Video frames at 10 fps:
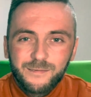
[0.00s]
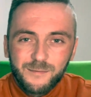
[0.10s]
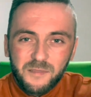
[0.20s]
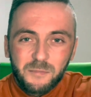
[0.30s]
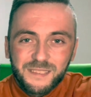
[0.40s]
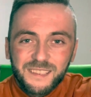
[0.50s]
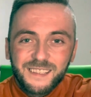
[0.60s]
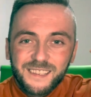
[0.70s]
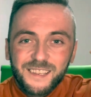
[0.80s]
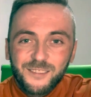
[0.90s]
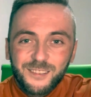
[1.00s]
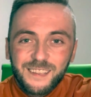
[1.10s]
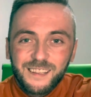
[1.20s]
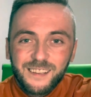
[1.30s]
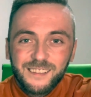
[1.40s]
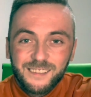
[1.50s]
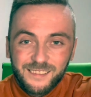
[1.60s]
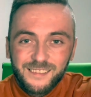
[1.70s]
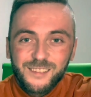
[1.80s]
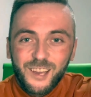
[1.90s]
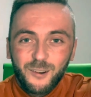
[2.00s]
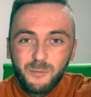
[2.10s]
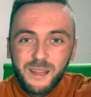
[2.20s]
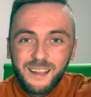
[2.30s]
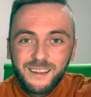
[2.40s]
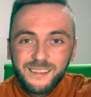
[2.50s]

Mamacita, señorita. Ciao, bella.